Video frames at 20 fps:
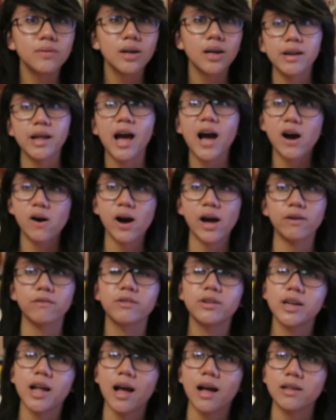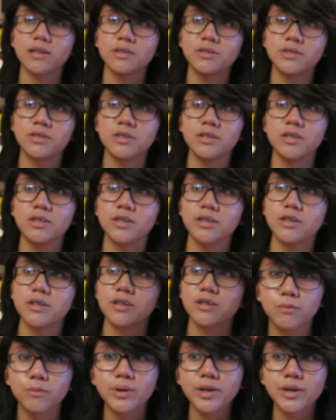and how I react to the